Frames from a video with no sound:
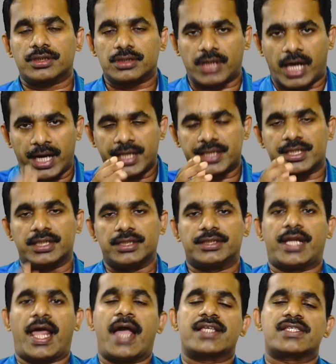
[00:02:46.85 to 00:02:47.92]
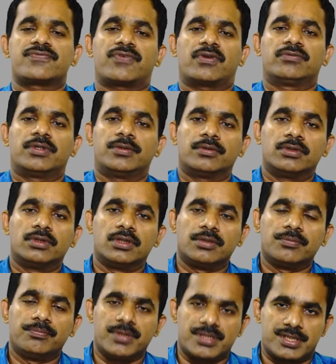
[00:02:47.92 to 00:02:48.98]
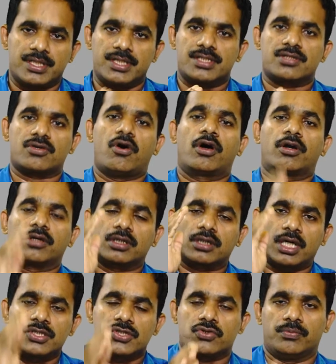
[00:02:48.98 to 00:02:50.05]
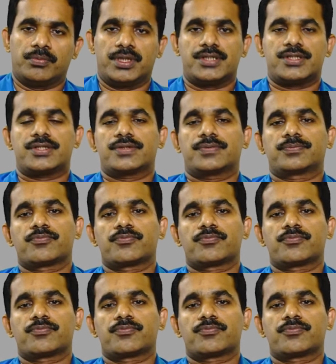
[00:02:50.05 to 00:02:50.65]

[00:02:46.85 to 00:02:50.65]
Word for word: collect tax from the business or consumers.